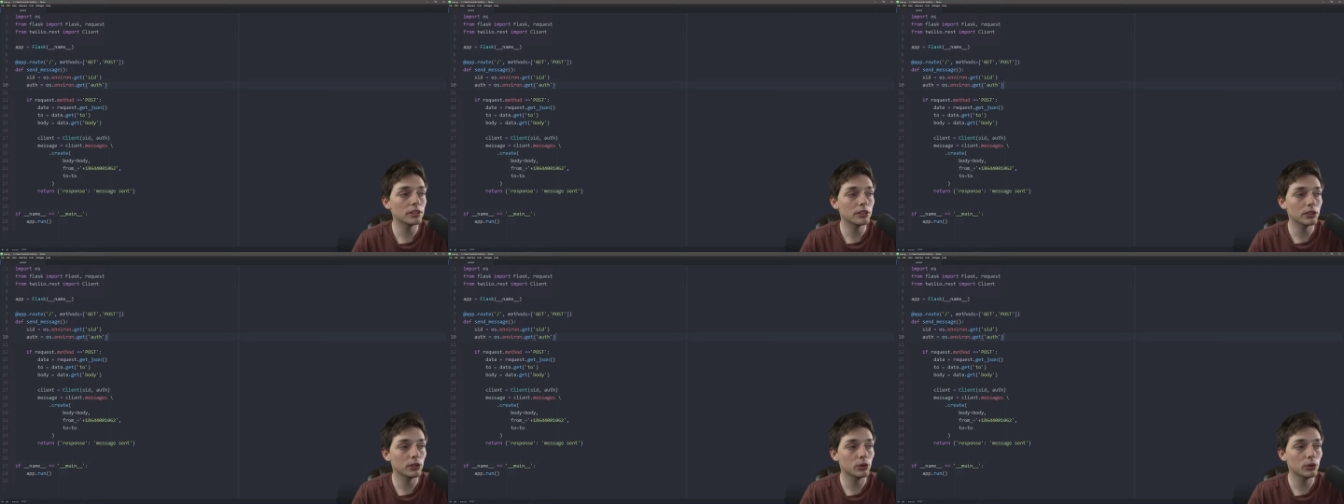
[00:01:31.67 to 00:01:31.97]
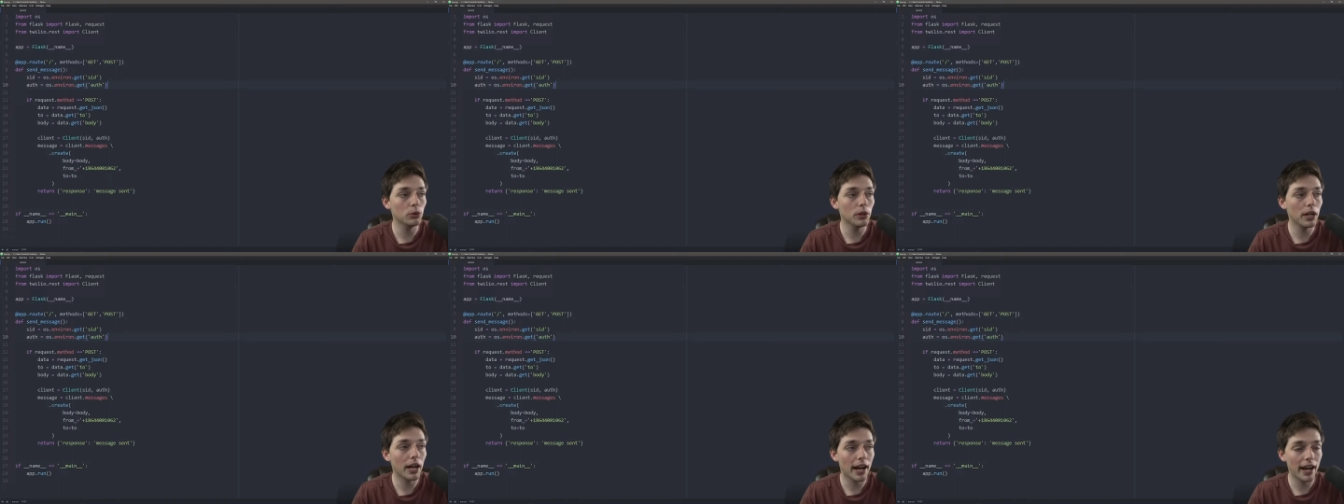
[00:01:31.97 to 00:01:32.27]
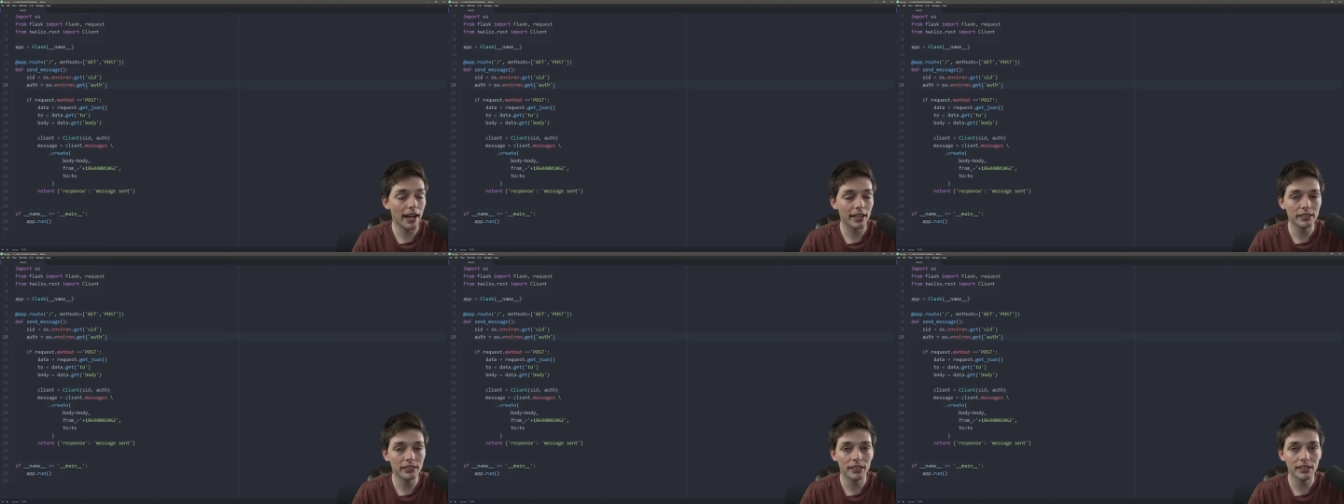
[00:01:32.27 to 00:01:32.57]
to
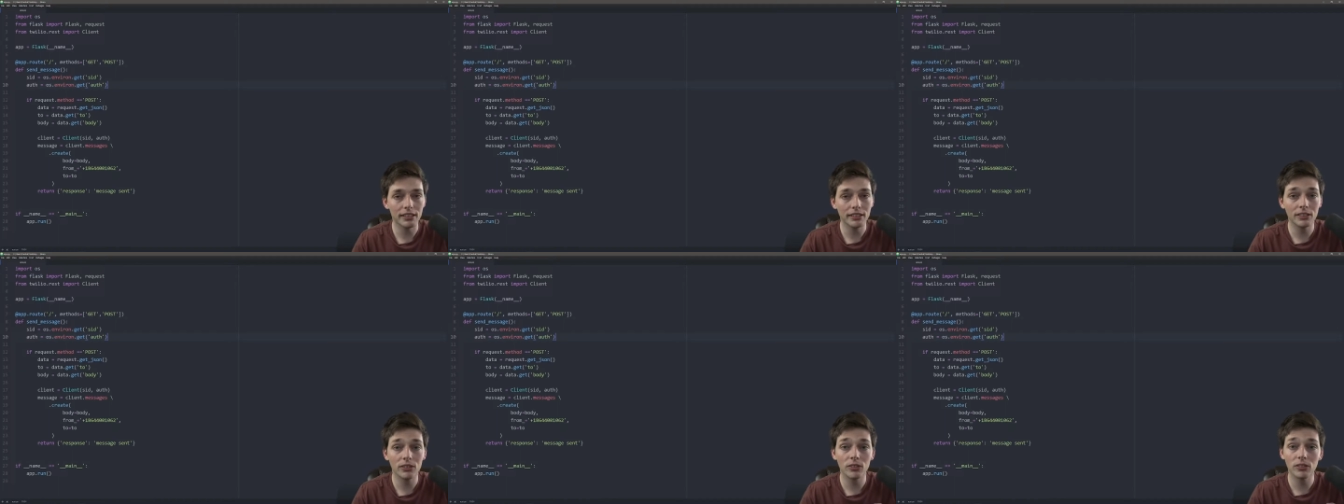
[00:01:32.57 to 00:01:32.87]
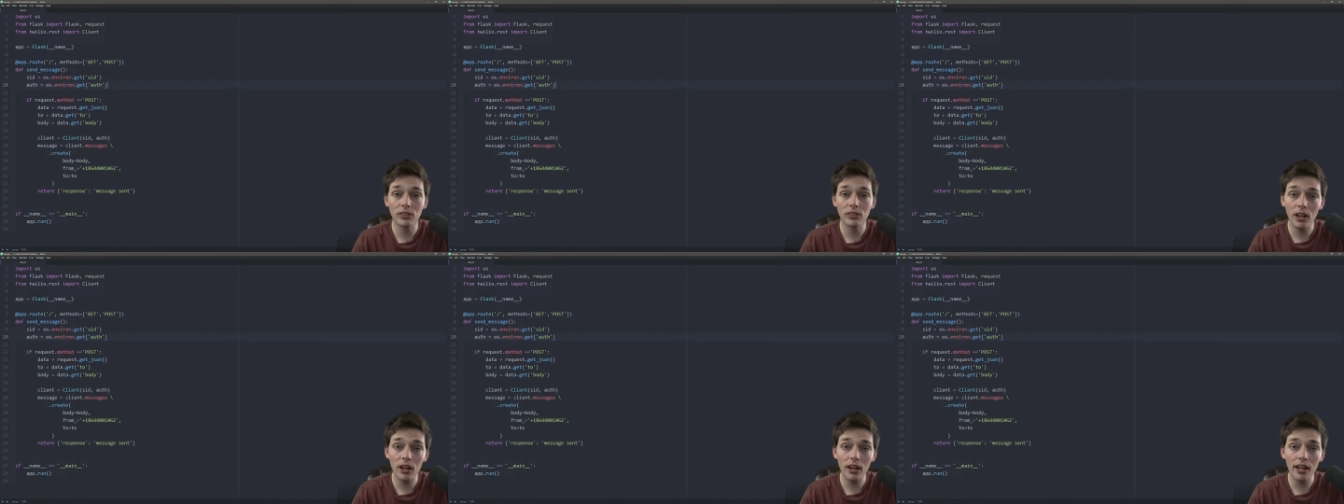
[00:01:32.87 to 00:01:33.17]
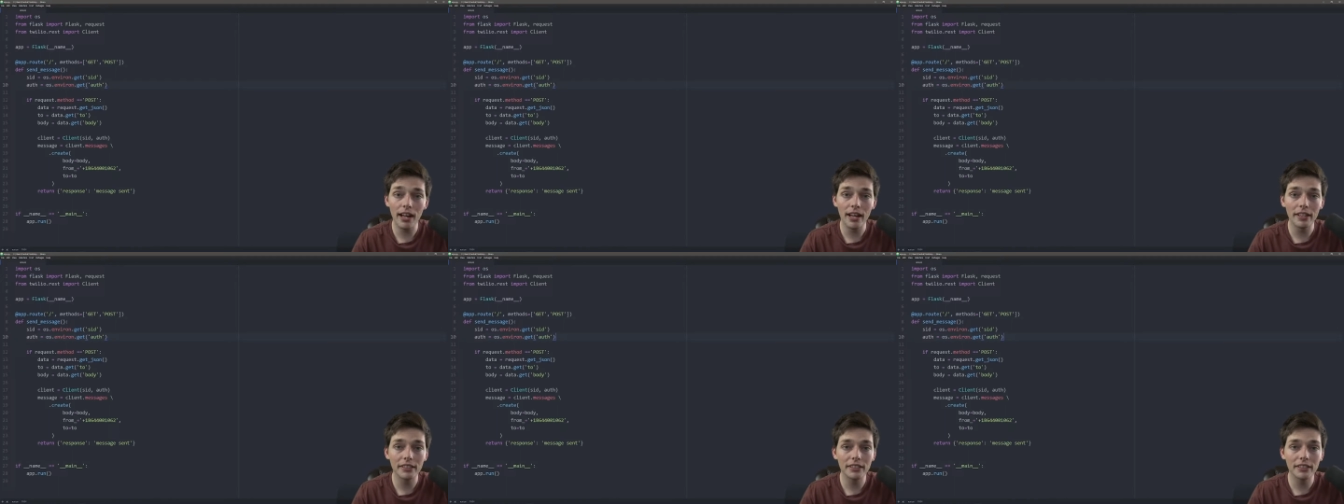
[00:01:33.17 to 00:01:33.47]
access or
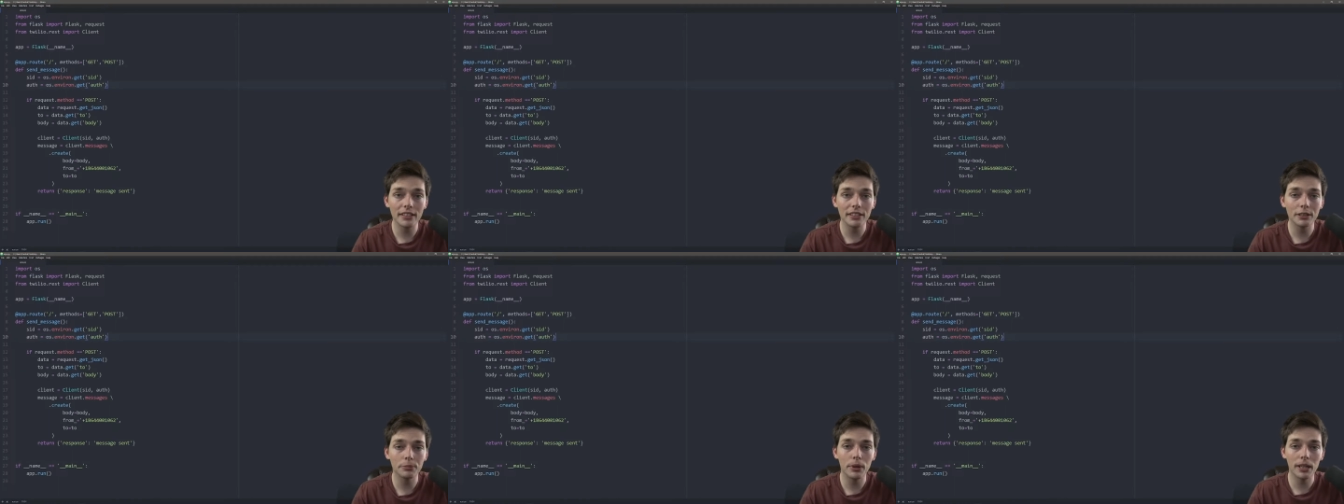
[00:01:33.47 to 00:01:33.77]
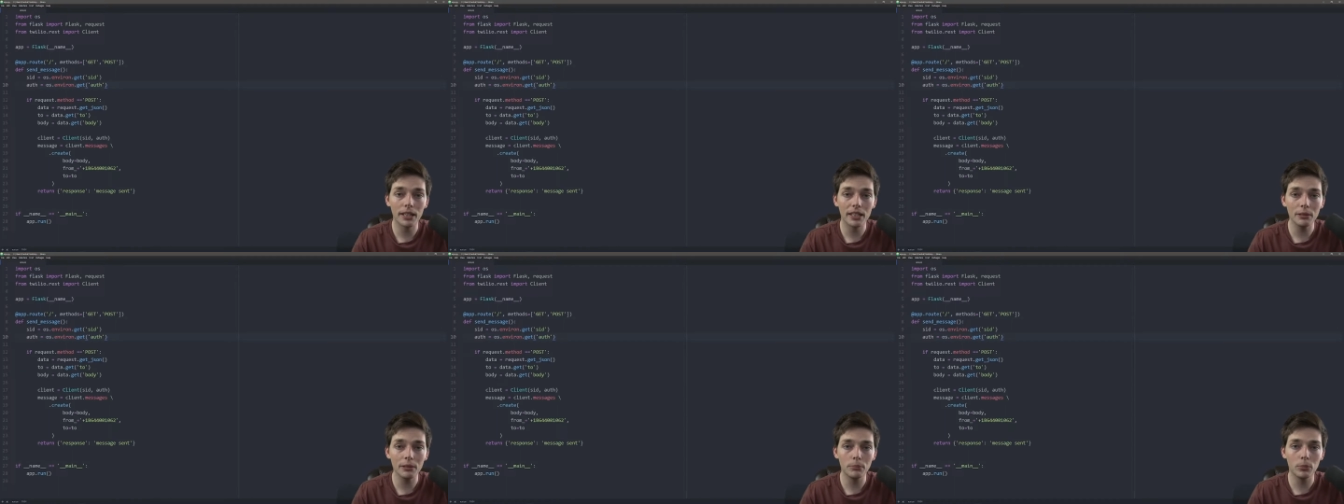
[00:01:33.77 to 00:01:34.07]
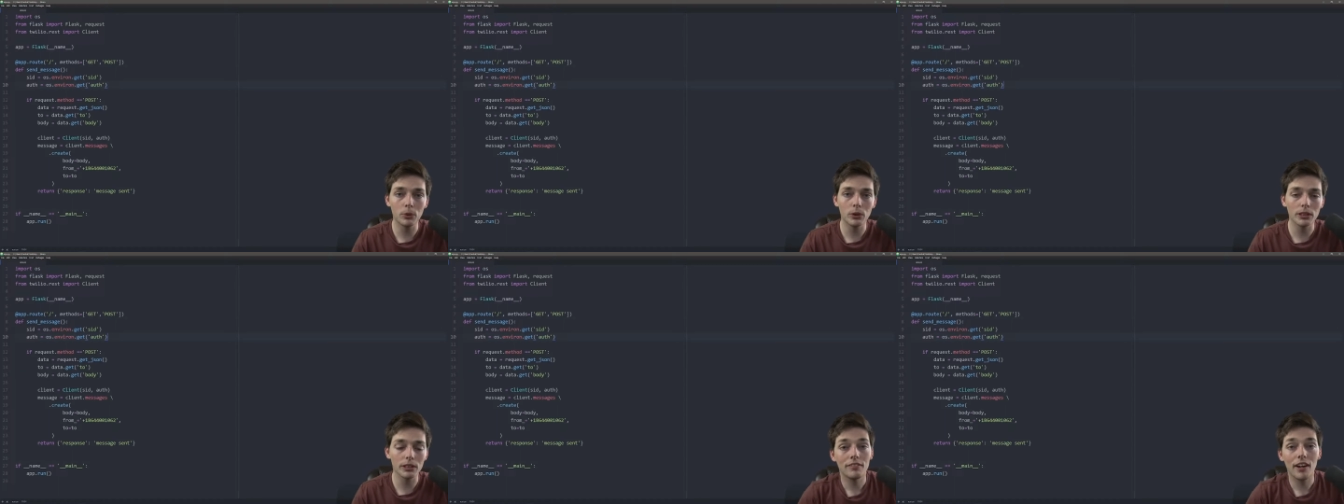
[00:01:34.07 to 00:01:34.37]
not access my
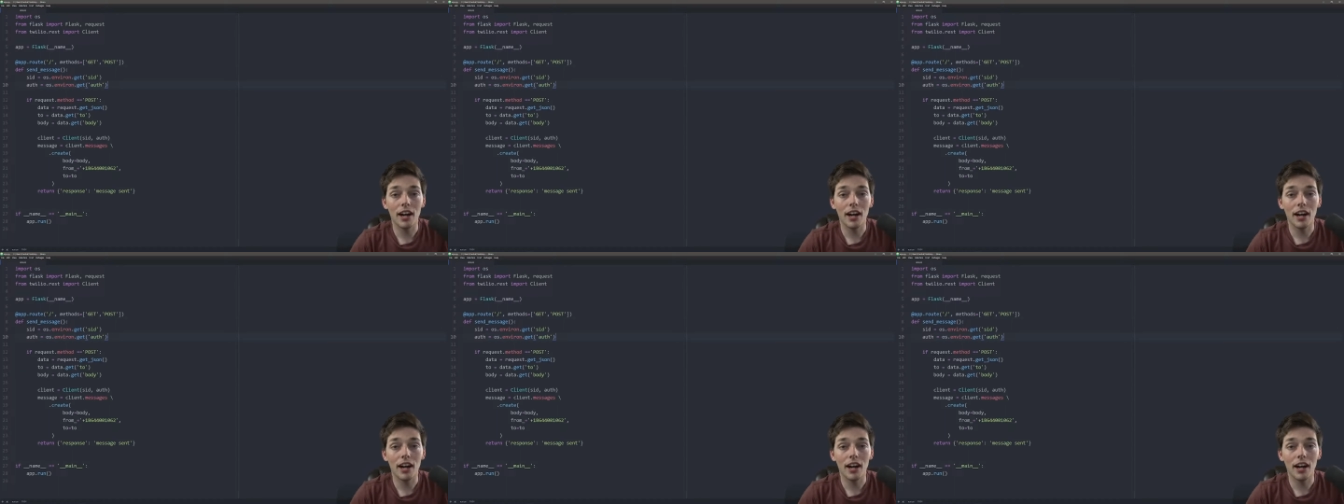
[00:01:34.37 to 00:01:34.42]
endpoint.